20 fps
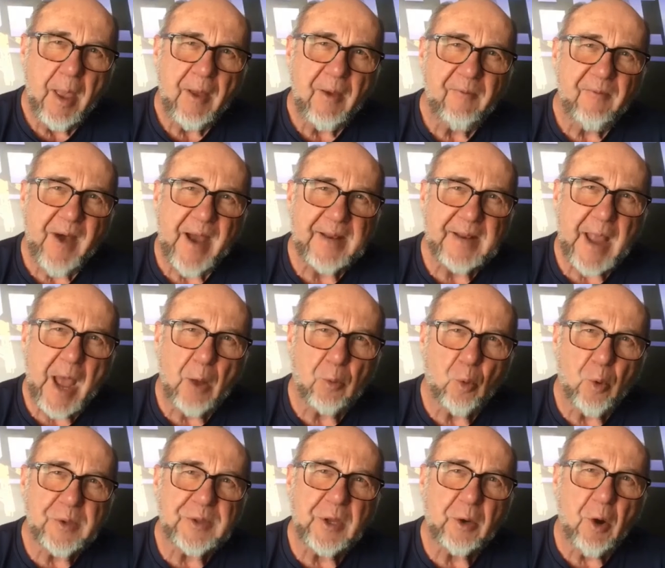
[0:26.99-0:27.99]
find out
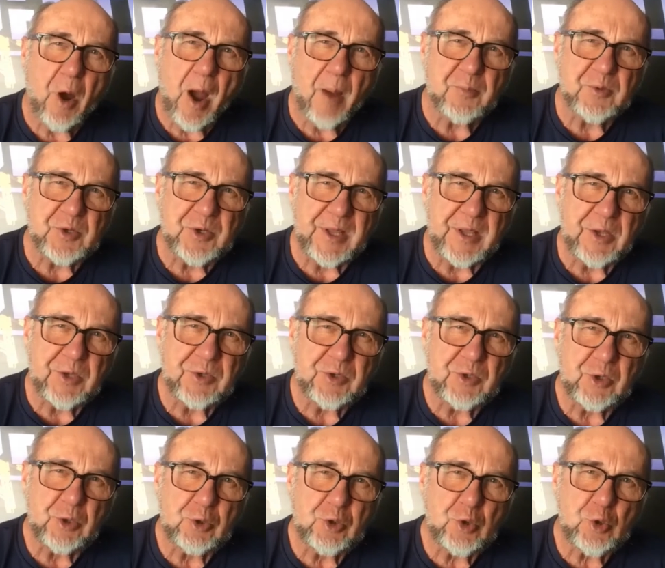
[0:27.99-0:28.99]
what their option is
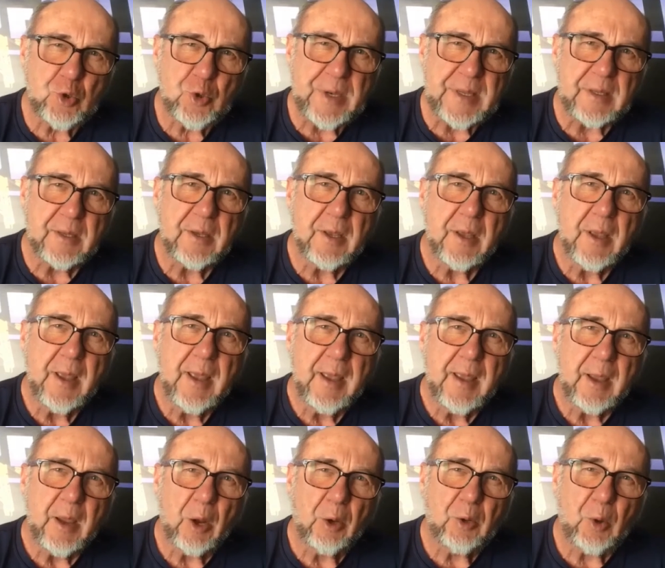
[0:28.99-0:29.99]
to treat
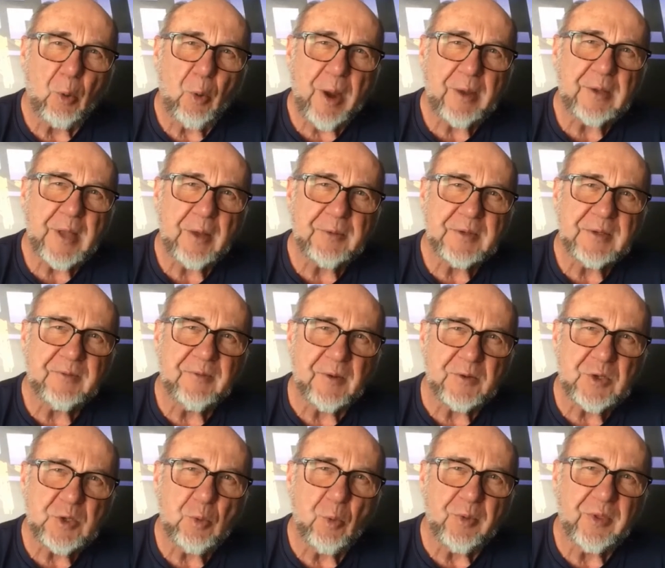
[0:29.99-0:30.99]
erectile
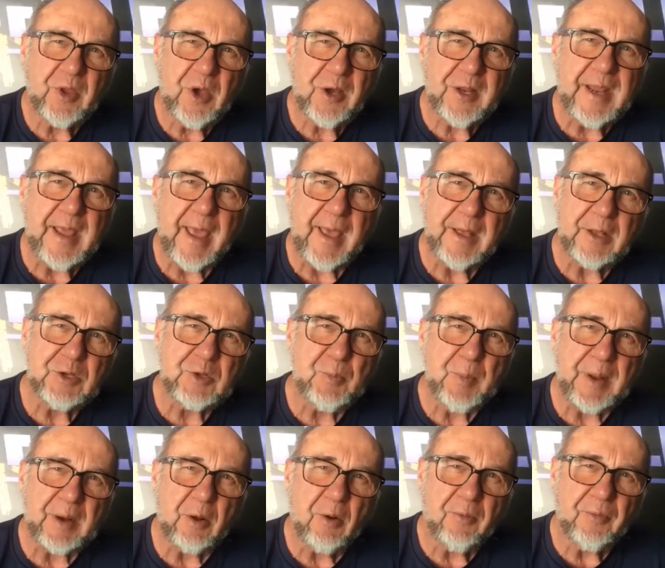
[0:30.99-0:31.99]
dysfunction with cutting-edge
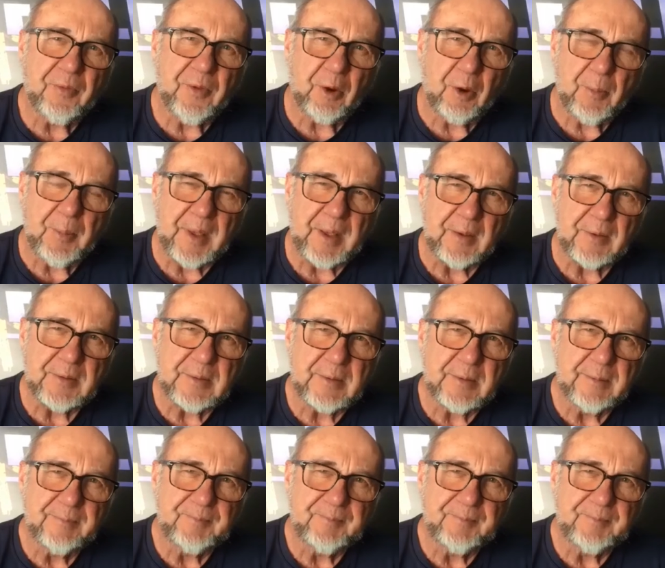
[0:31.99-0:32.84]
medical therapies.